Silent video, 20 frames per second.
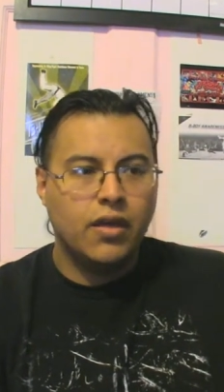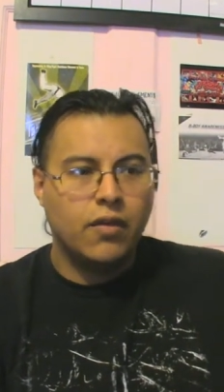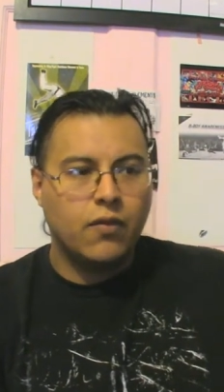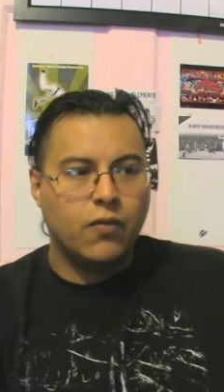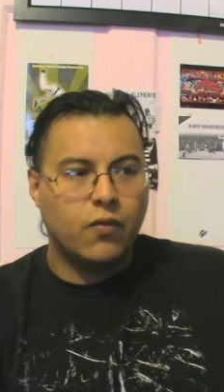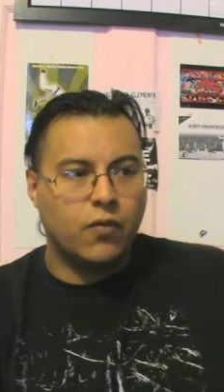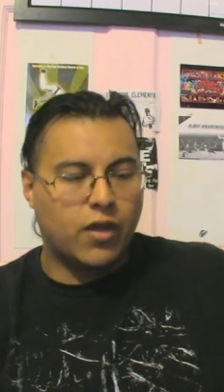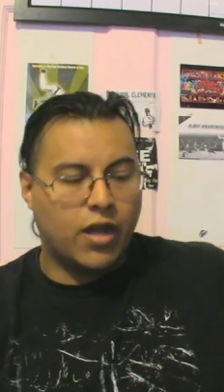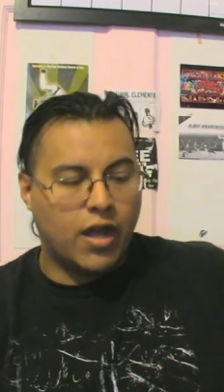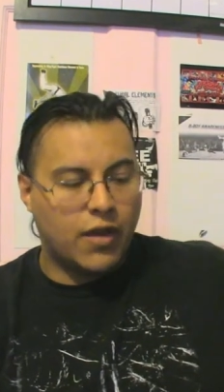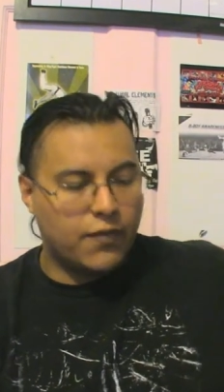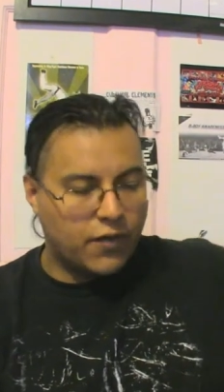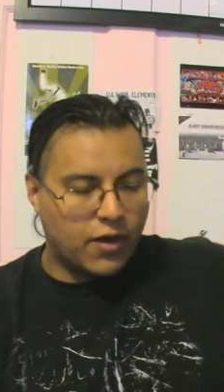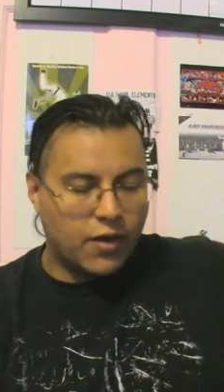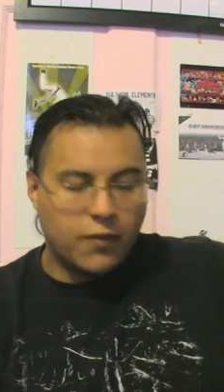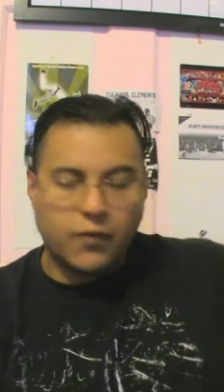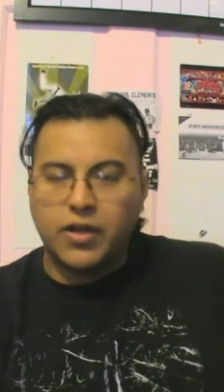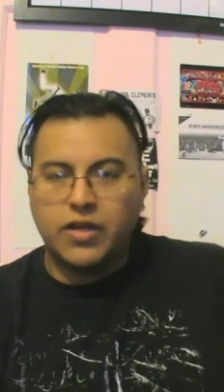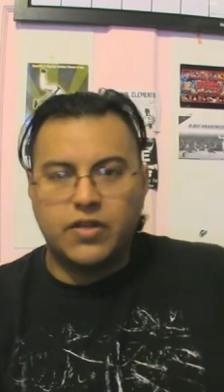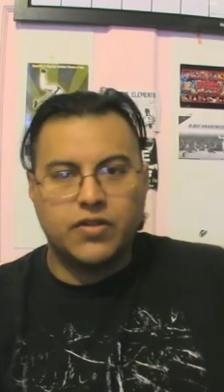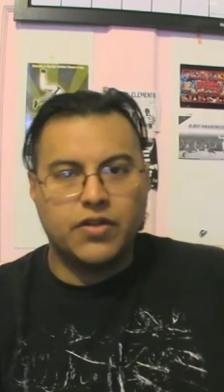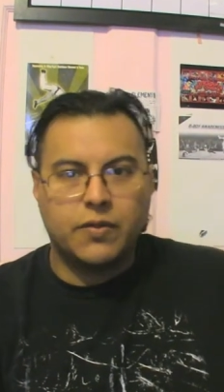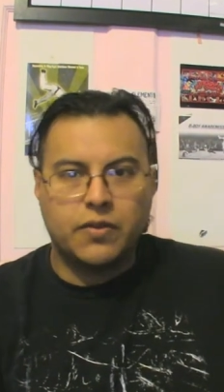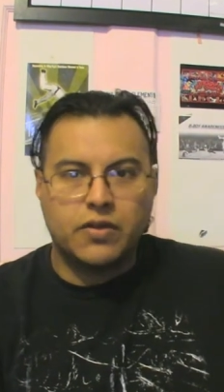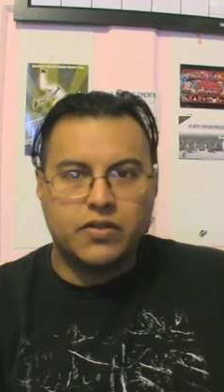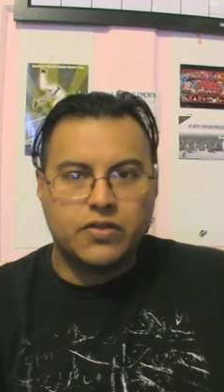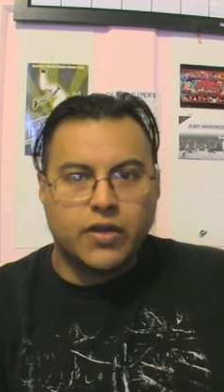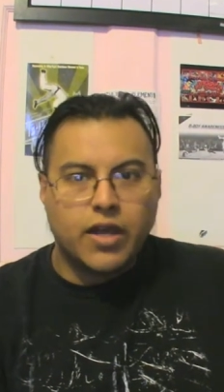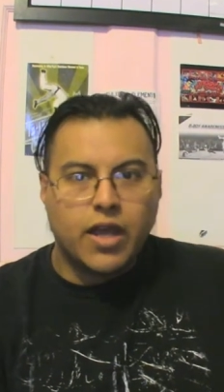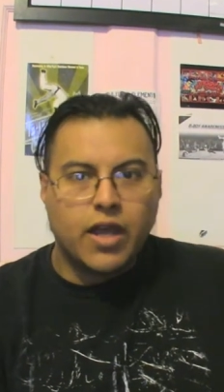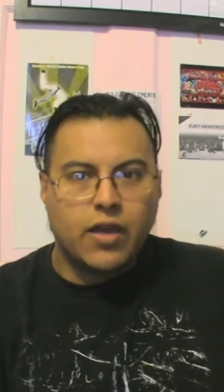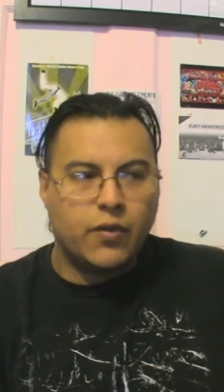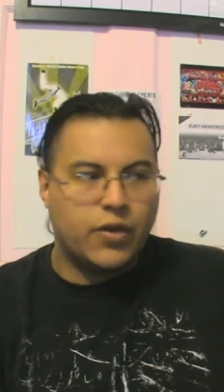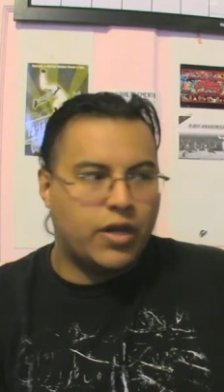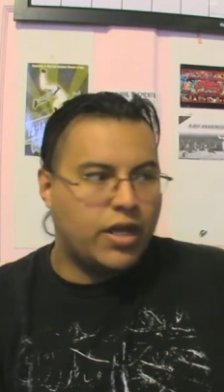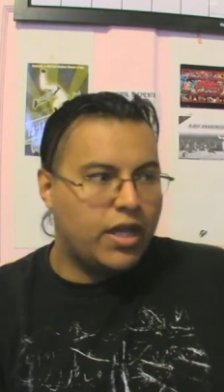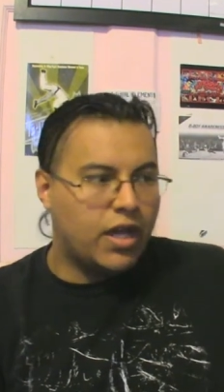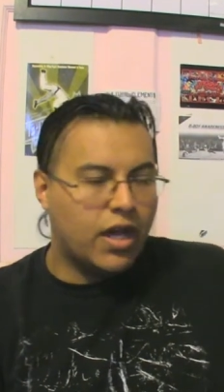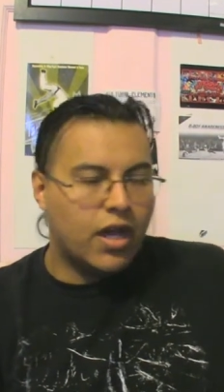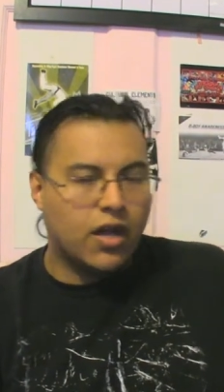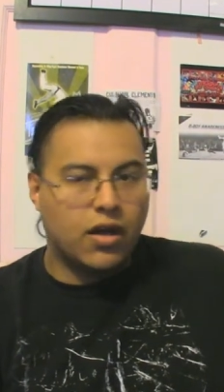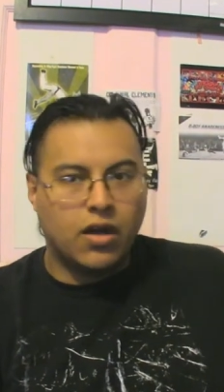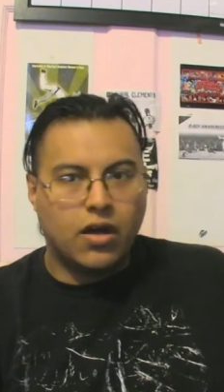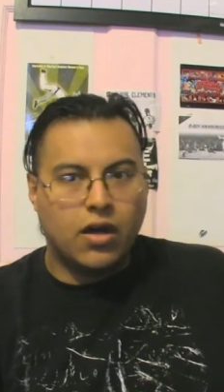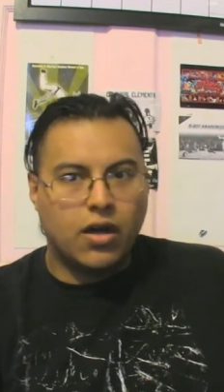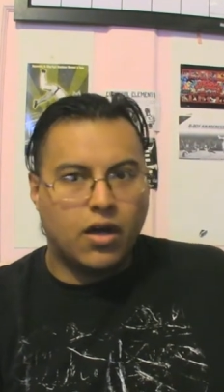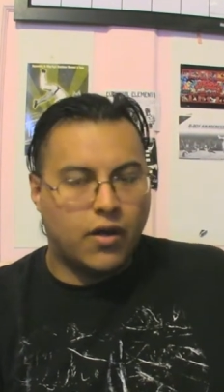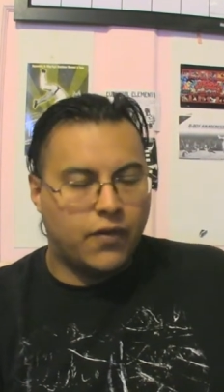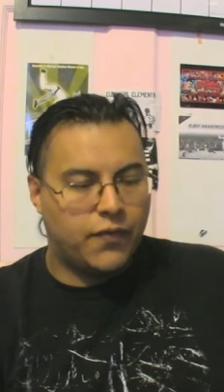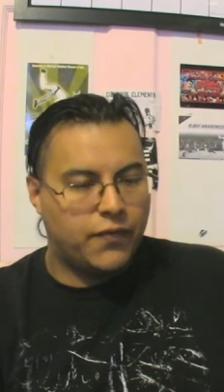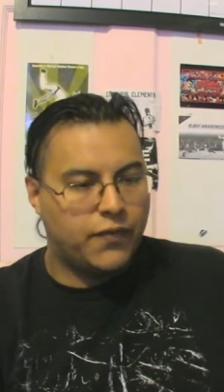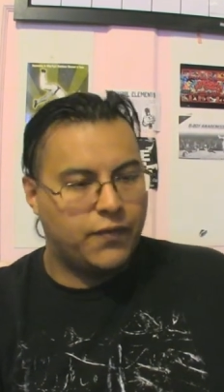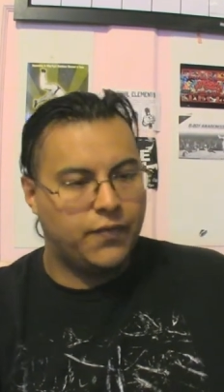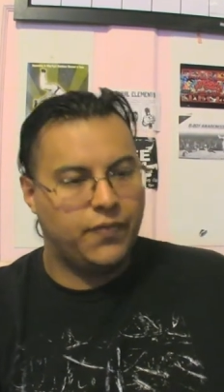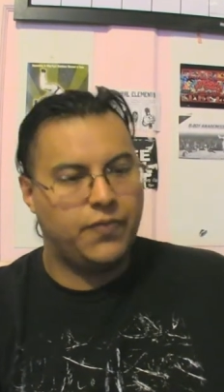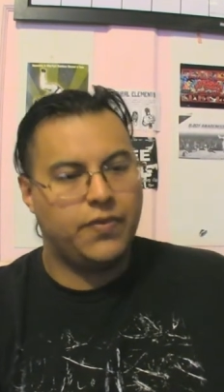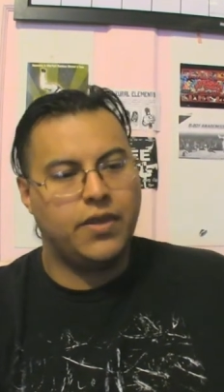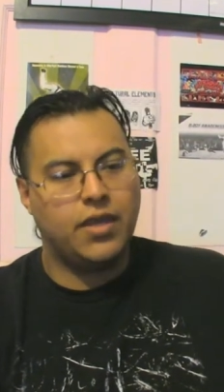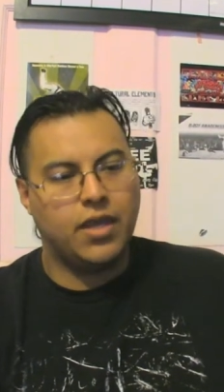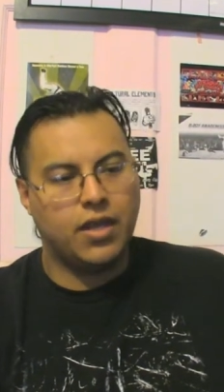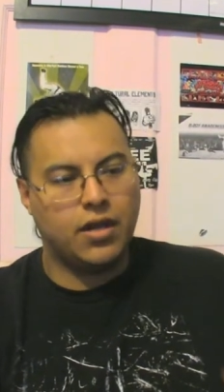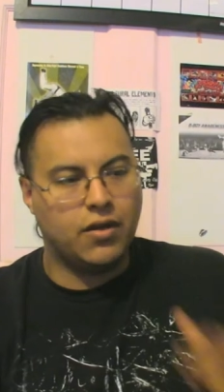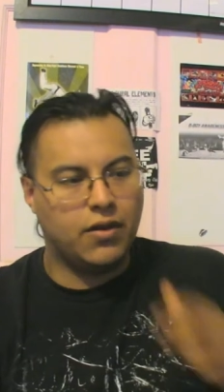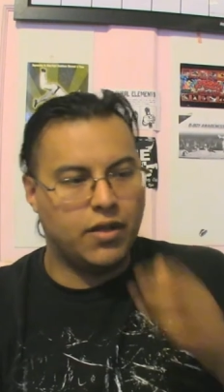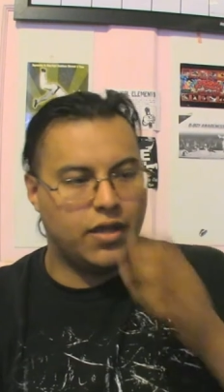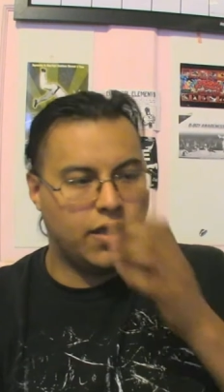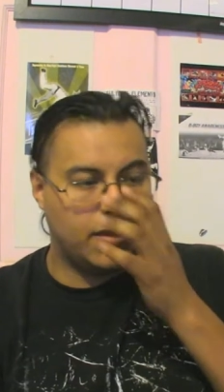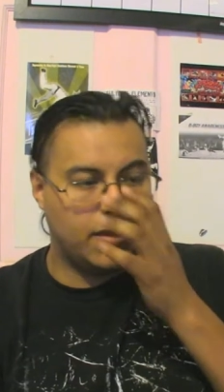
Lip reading: Well, after I already dropped the track, when he got off, you know,